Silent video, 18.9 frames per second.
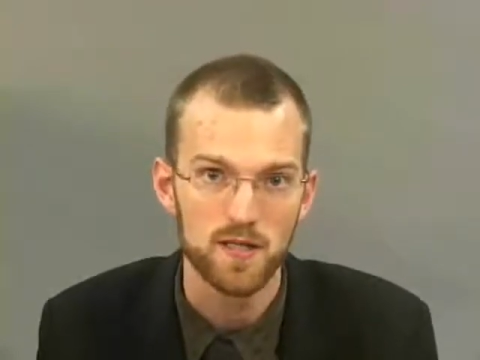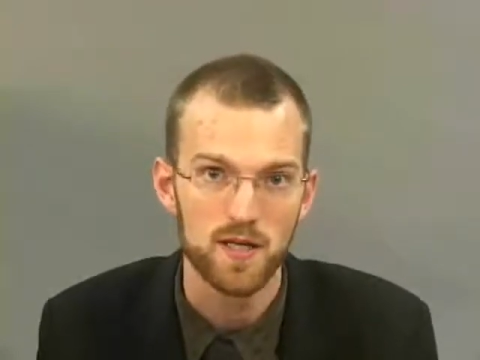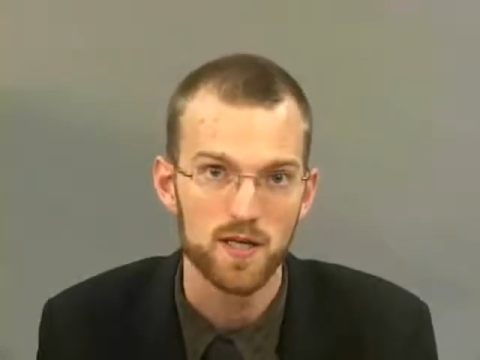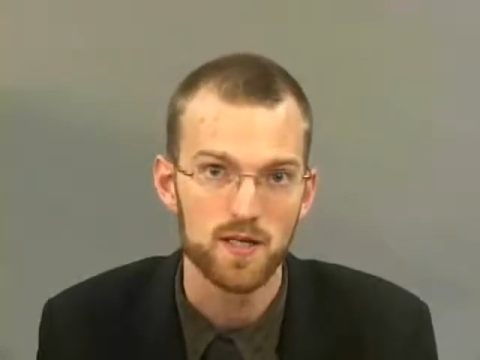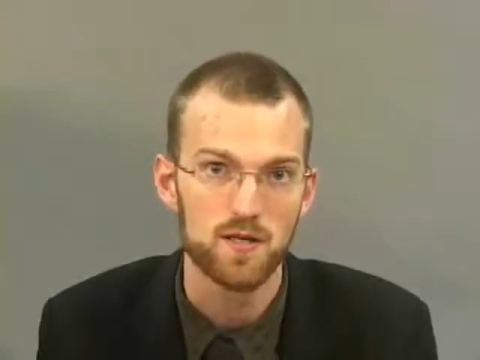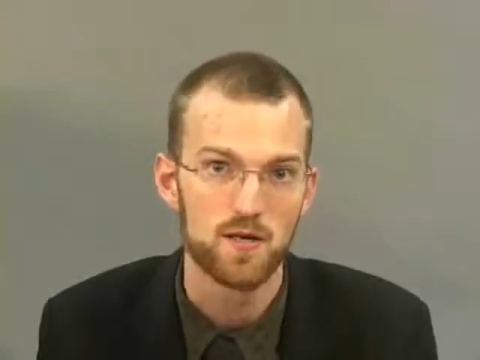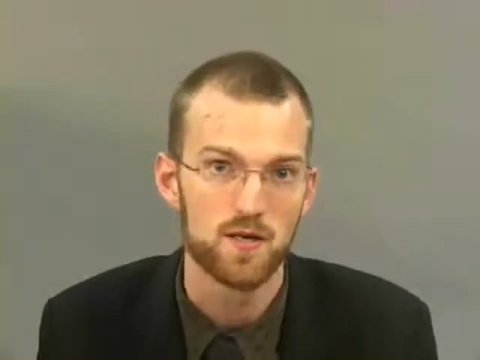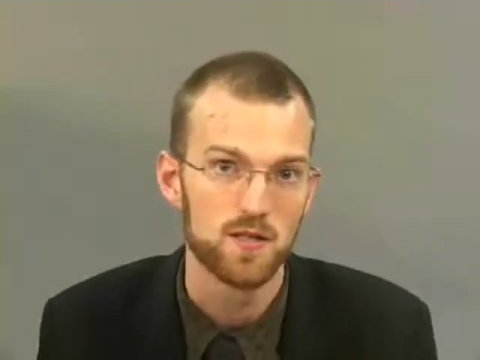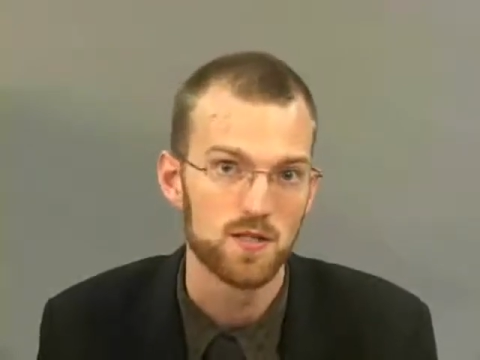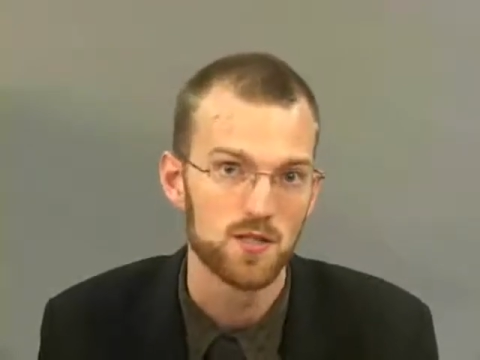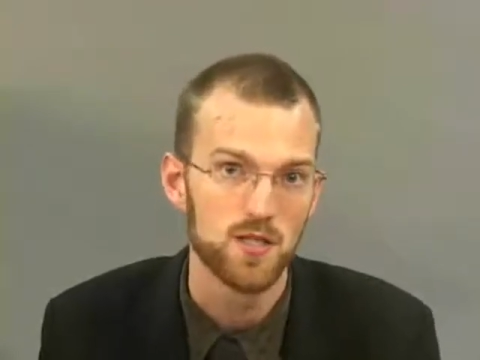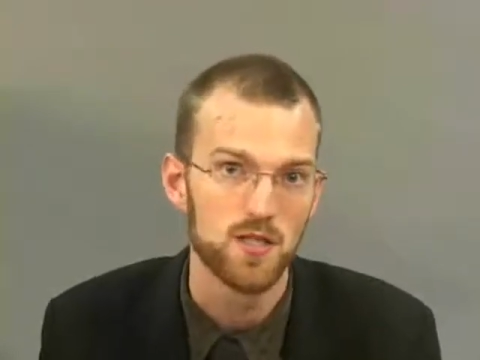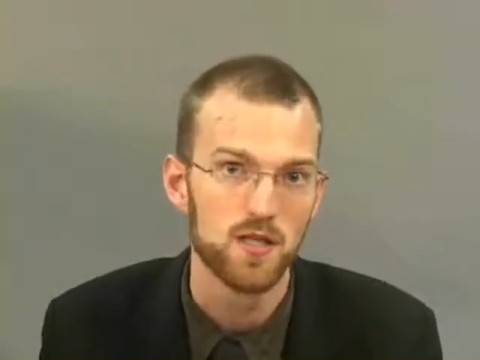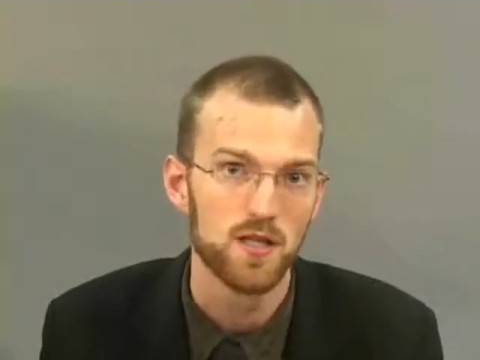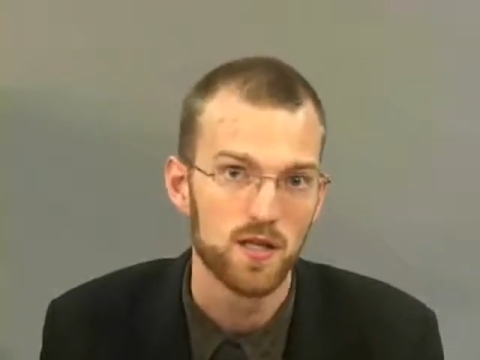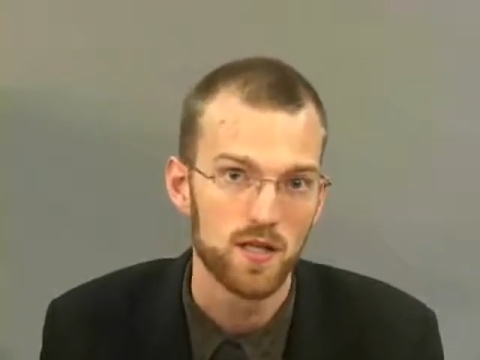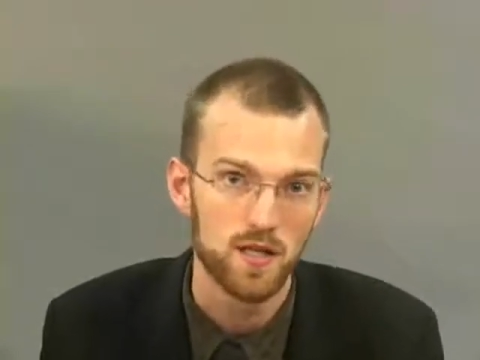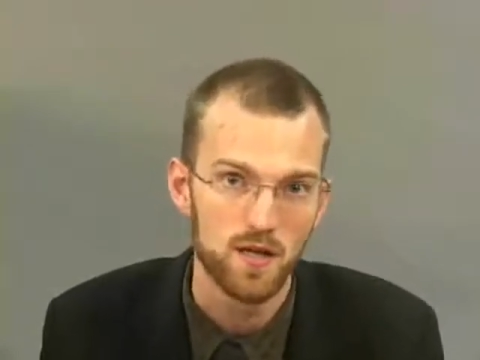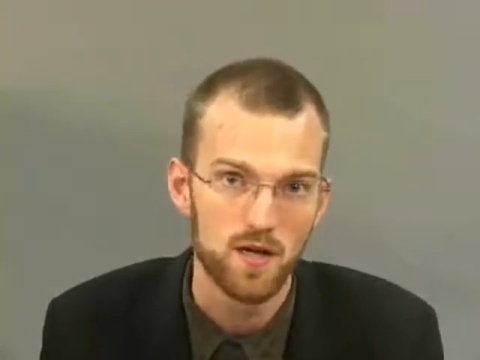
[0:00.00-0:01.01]
technology
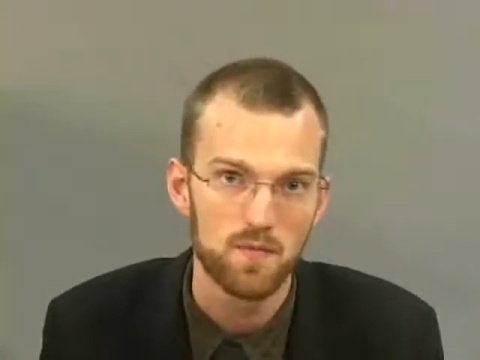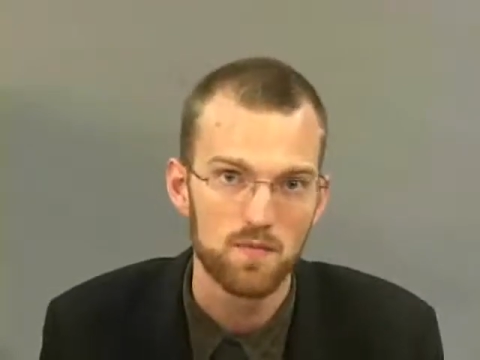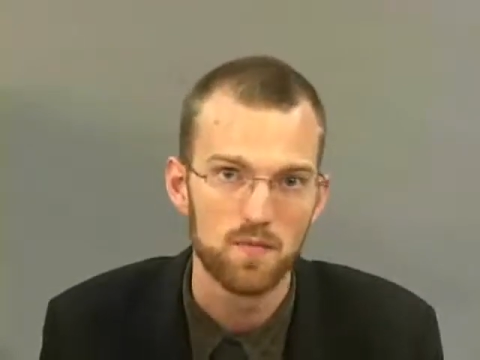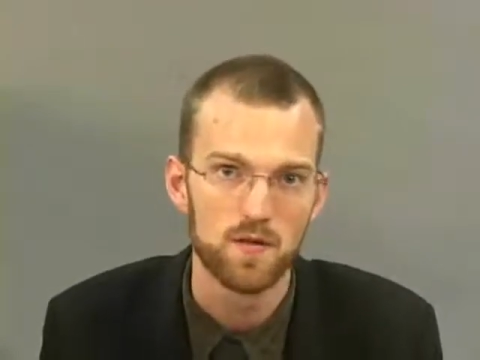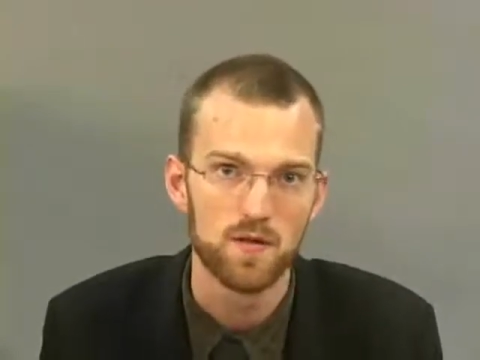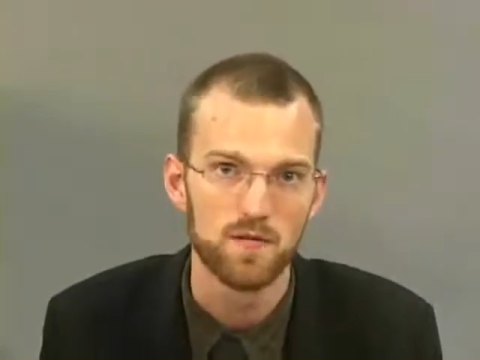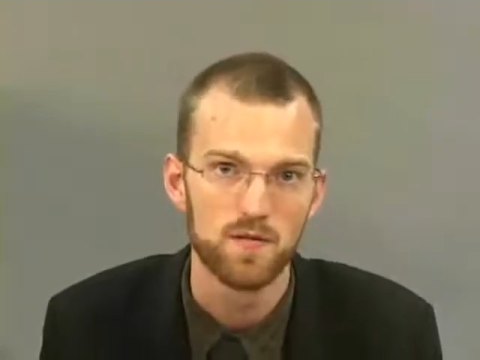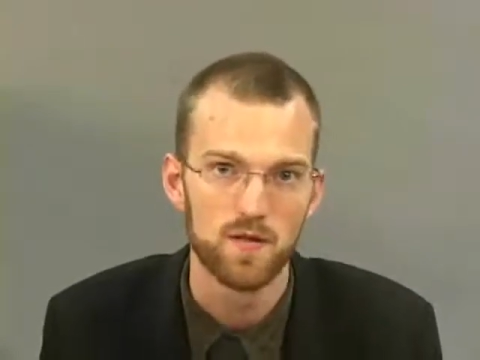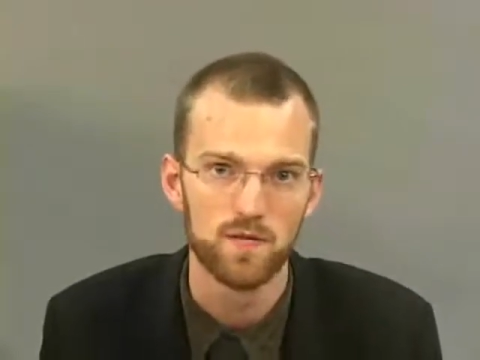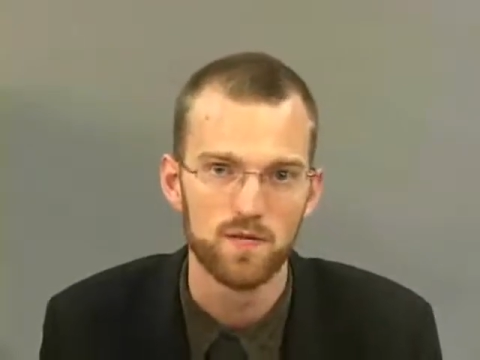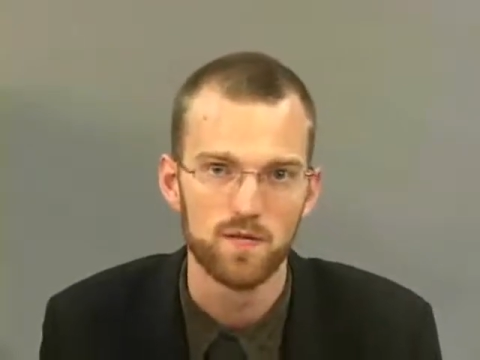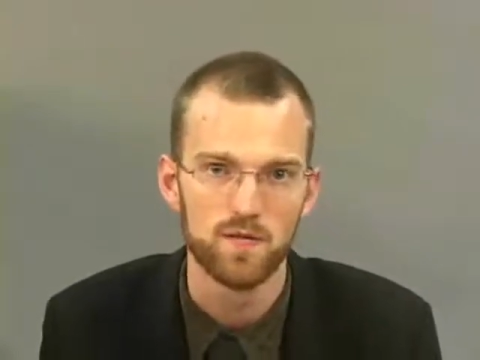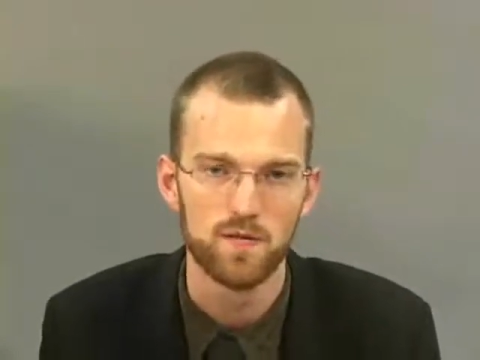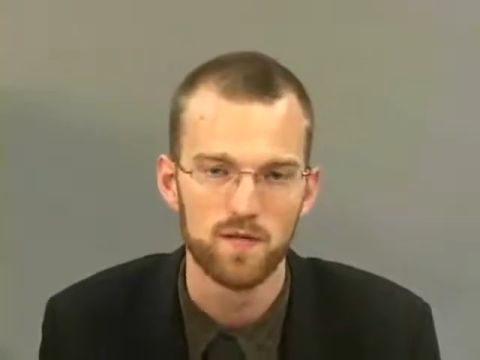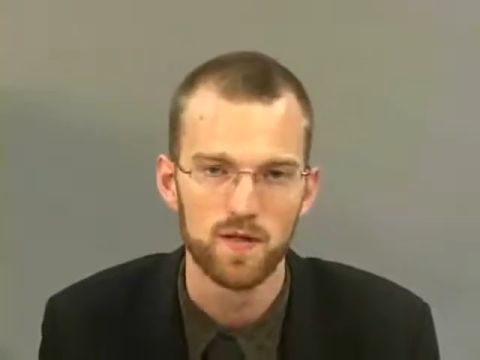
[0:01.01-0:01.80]
in a number of different